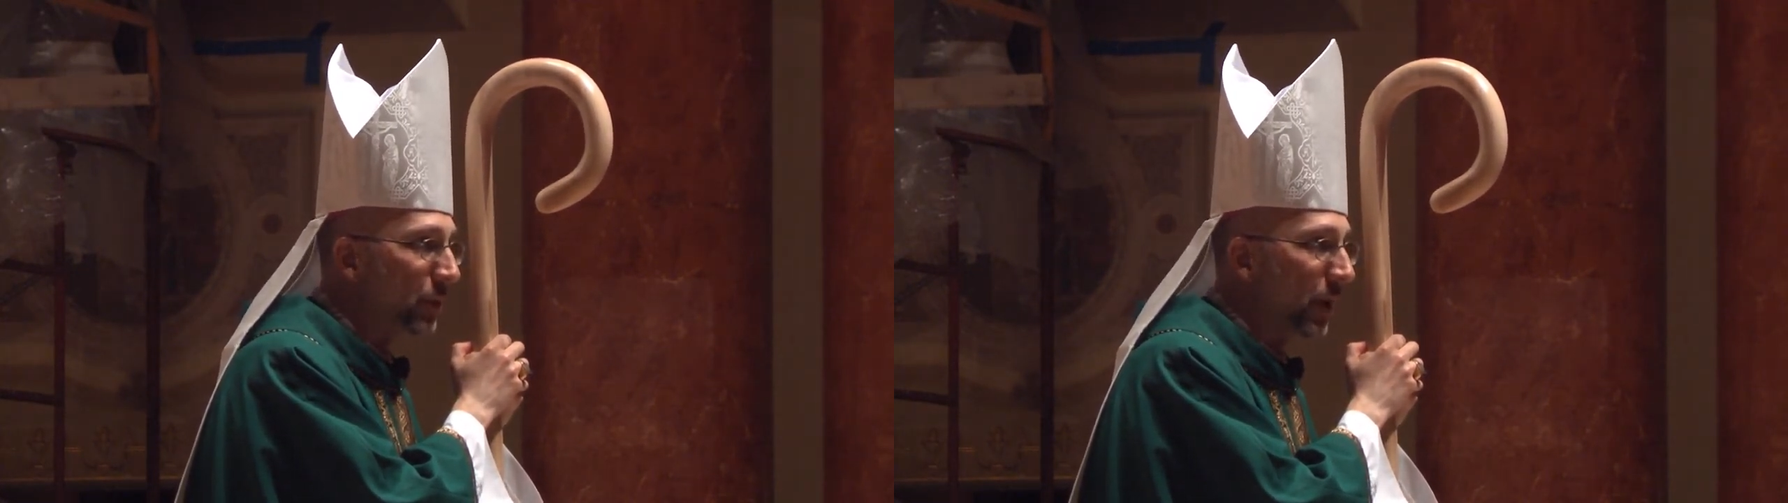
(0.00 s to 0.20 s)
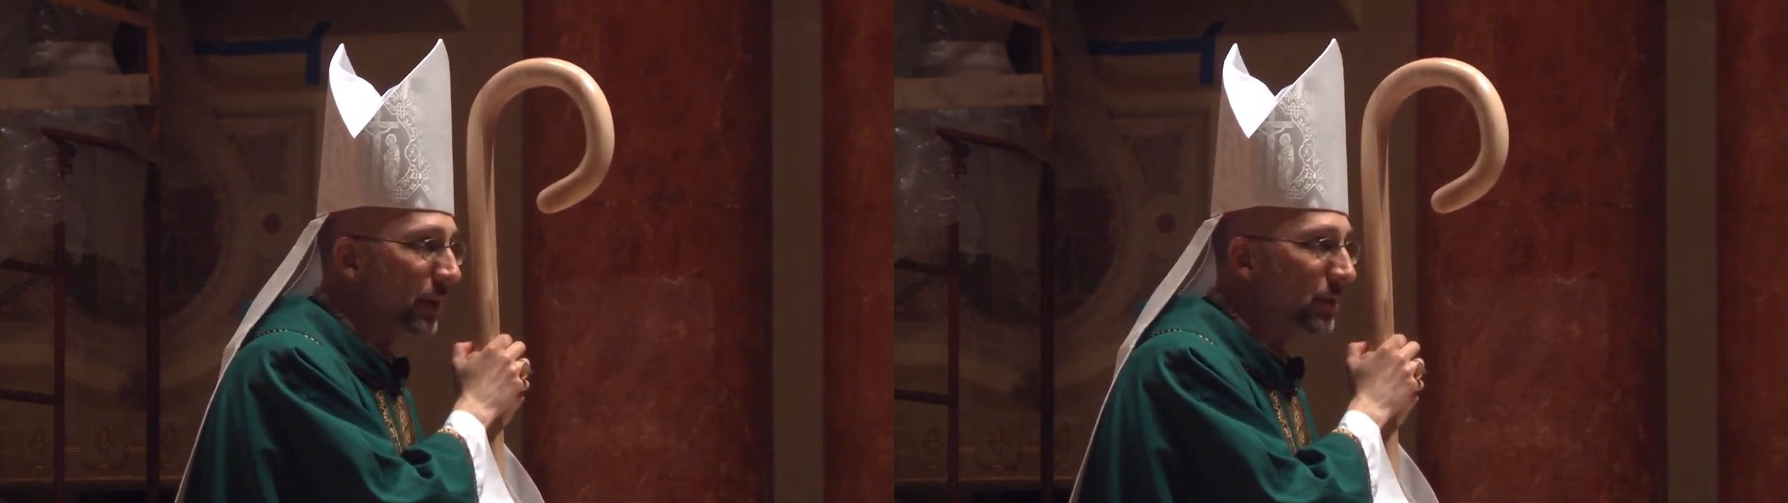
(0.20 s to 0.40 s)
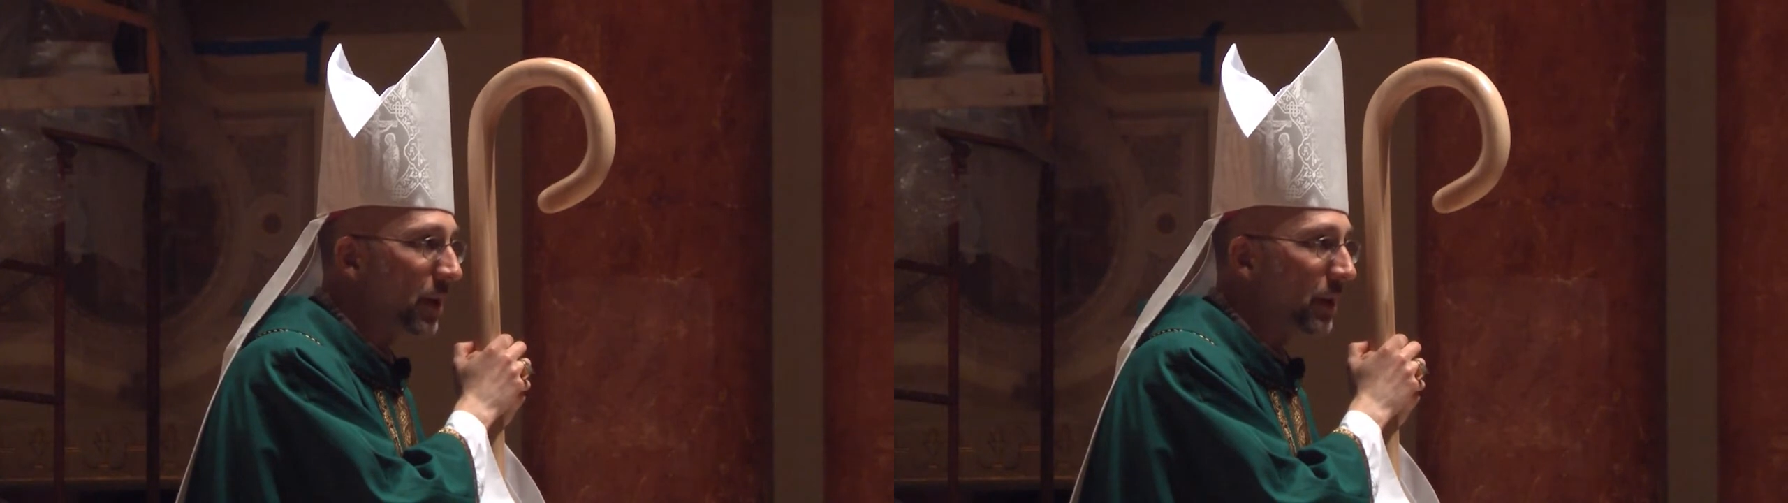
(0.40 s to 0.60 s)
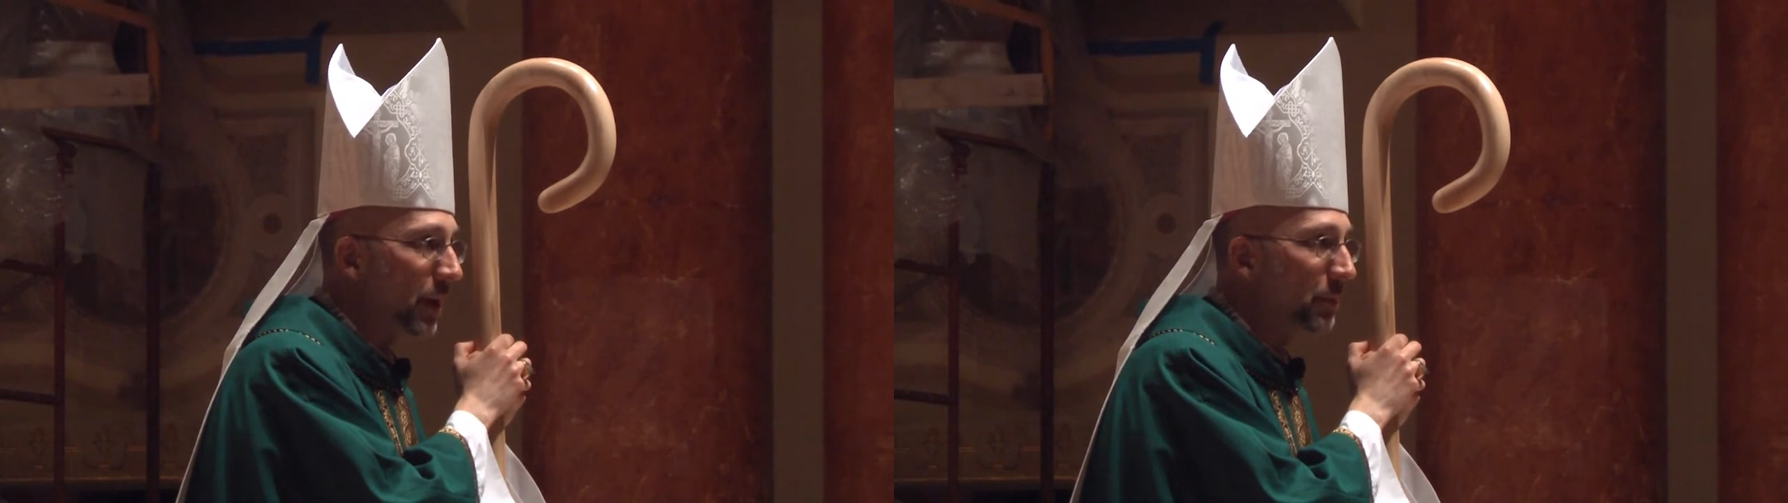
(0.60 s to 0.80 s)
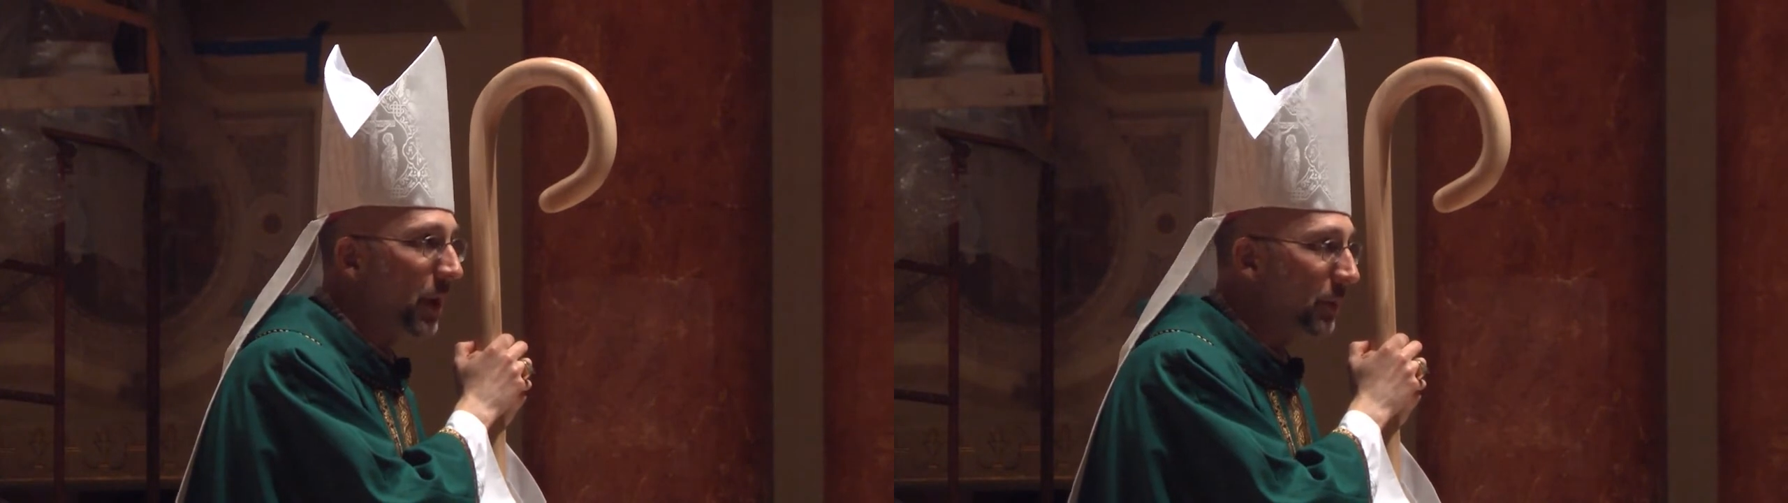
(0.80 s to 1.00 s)
Christ?
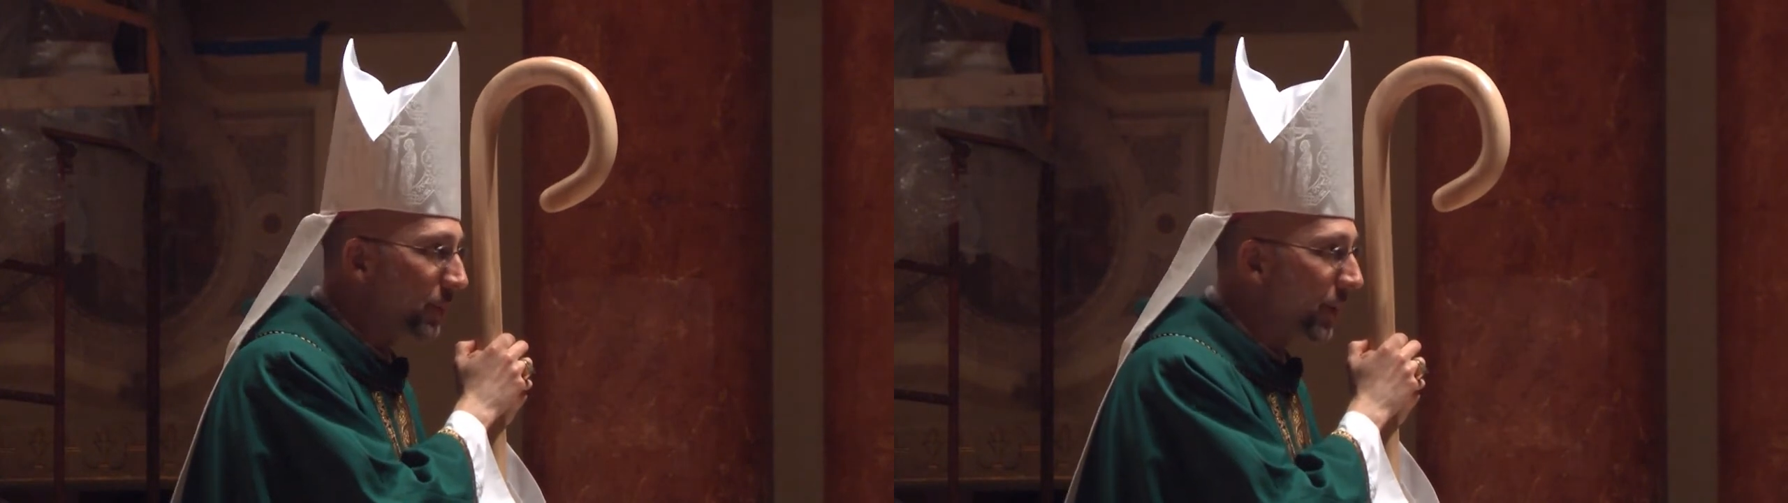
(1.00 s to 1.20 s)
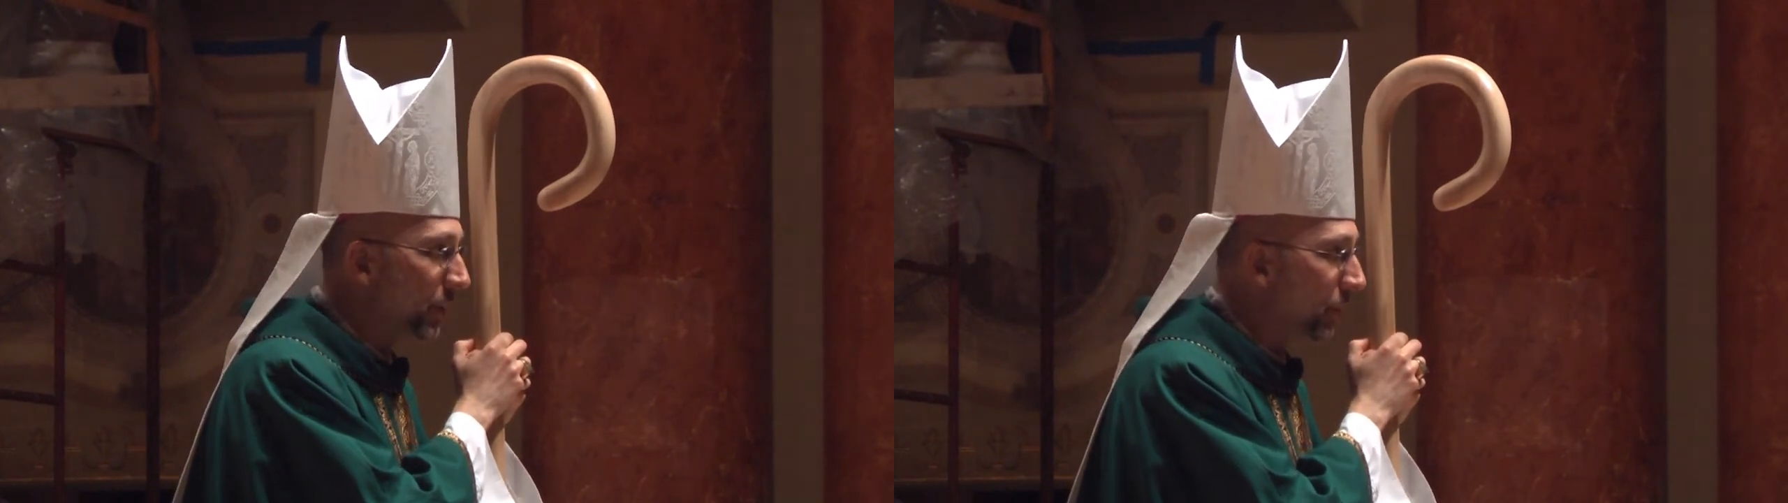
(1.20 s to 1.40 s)
Am I being